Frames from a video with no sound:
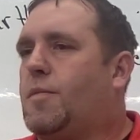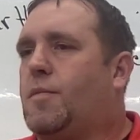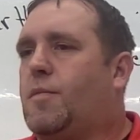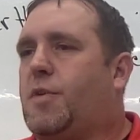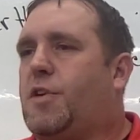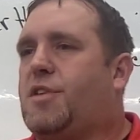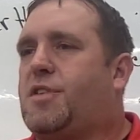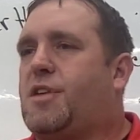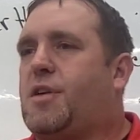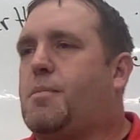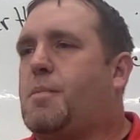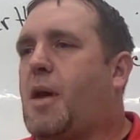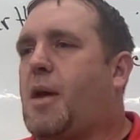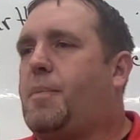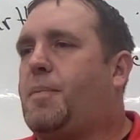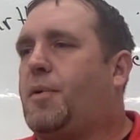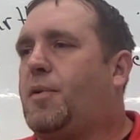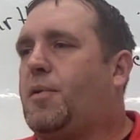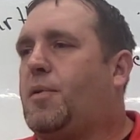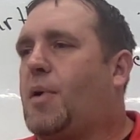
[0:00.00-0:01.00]
we see
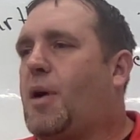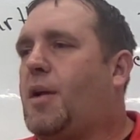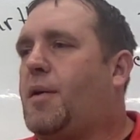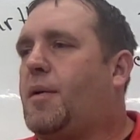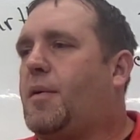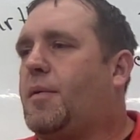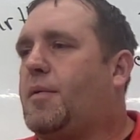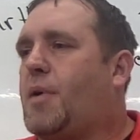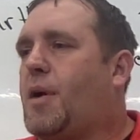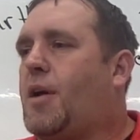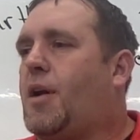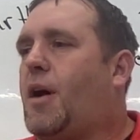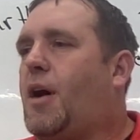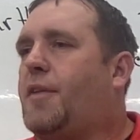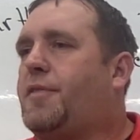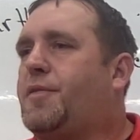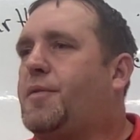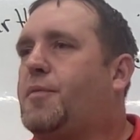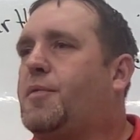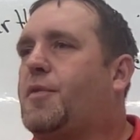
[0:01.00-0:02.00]
maple quite
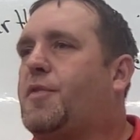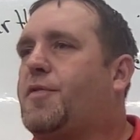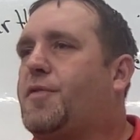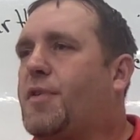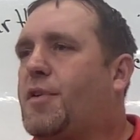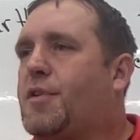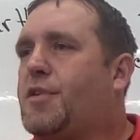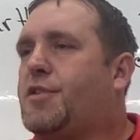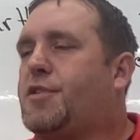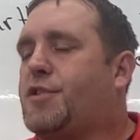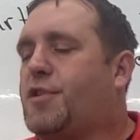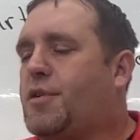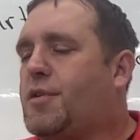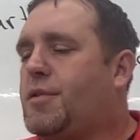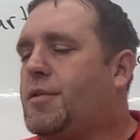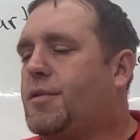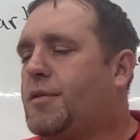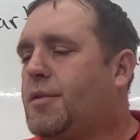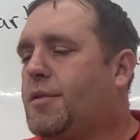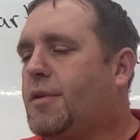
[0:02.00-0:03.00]
often with
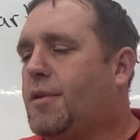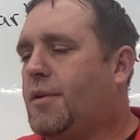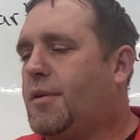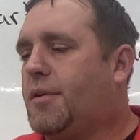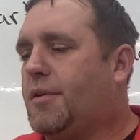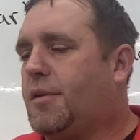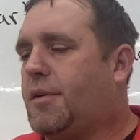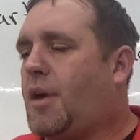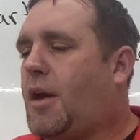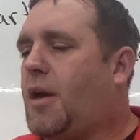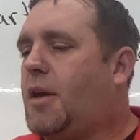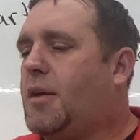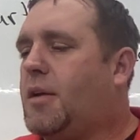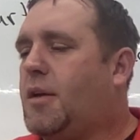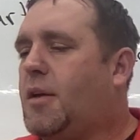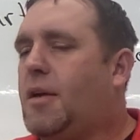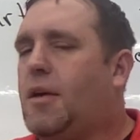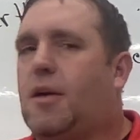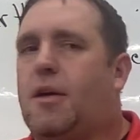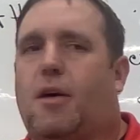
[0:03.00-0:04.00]
furniture.
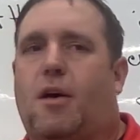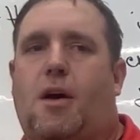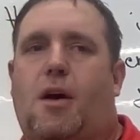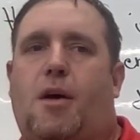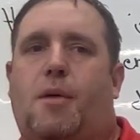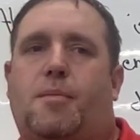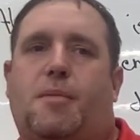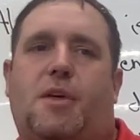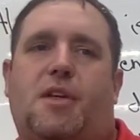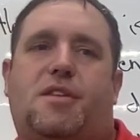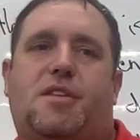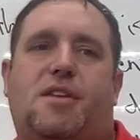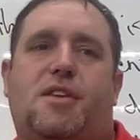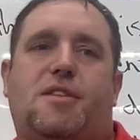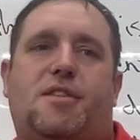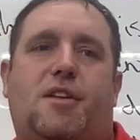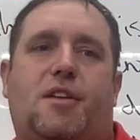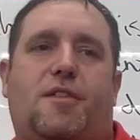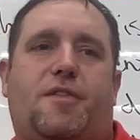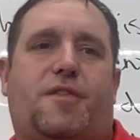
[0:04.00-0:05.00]
Okay, it's
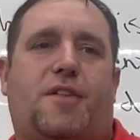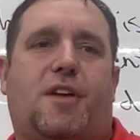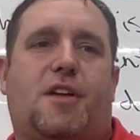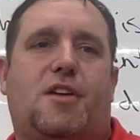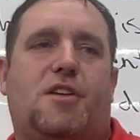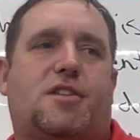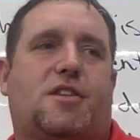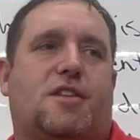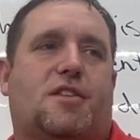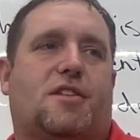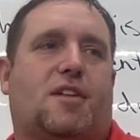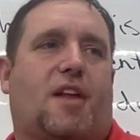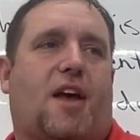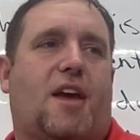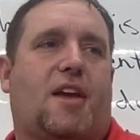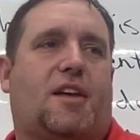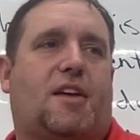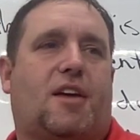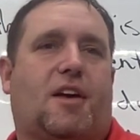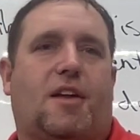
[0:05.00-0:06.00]
easy to finish. It's
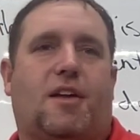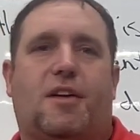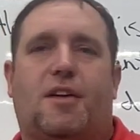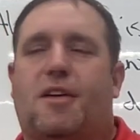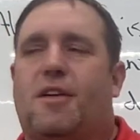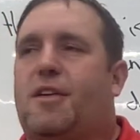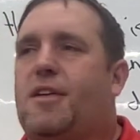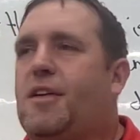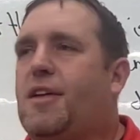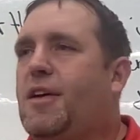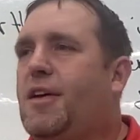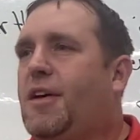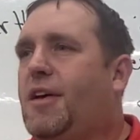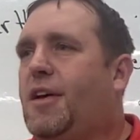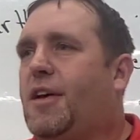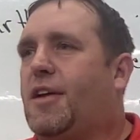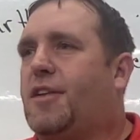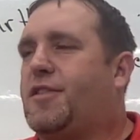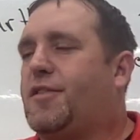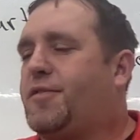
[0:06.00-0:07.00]
light colored.
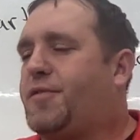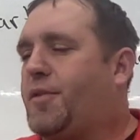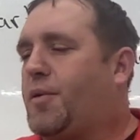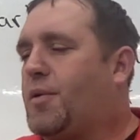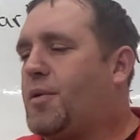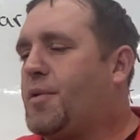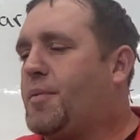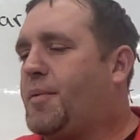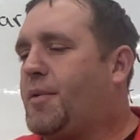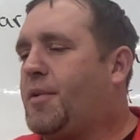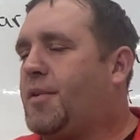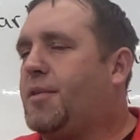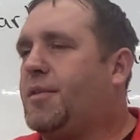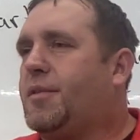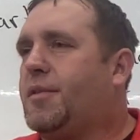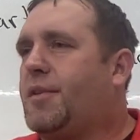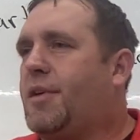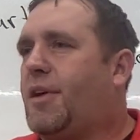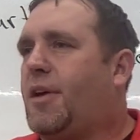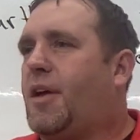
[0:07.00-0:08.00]
It's
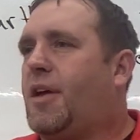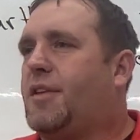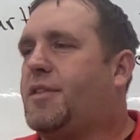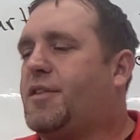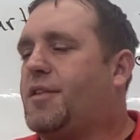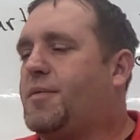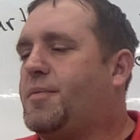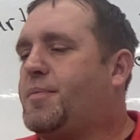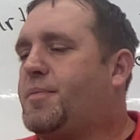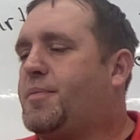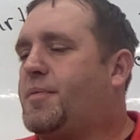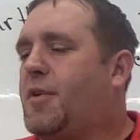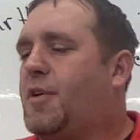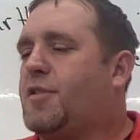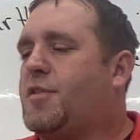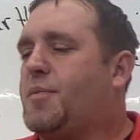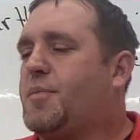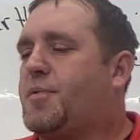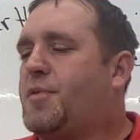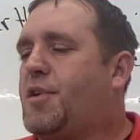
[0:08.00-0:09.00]
affordable.
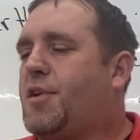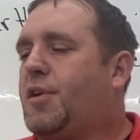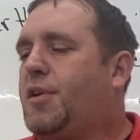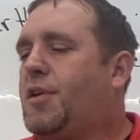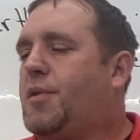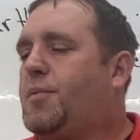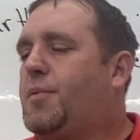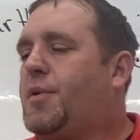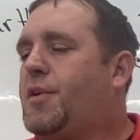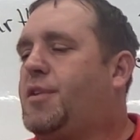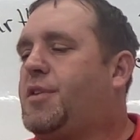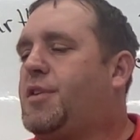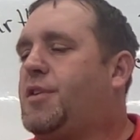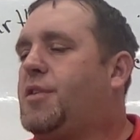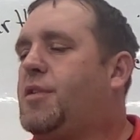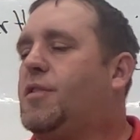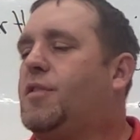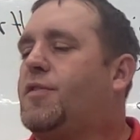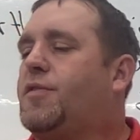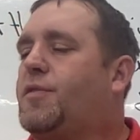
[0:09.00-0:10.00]
It's a pretty good wood to
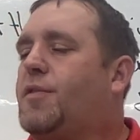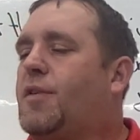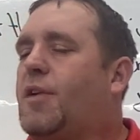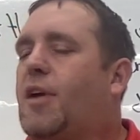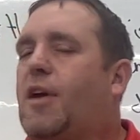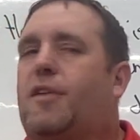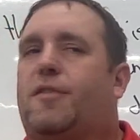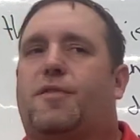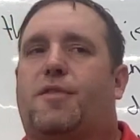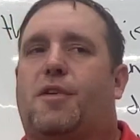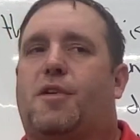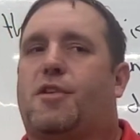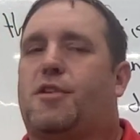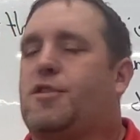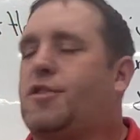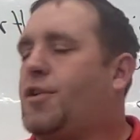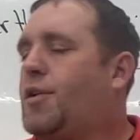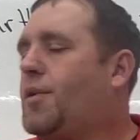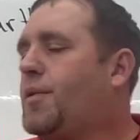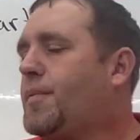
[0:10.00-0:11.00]
use for like
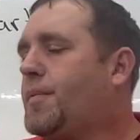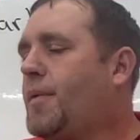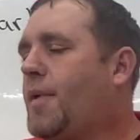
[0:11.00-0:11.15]
furniture.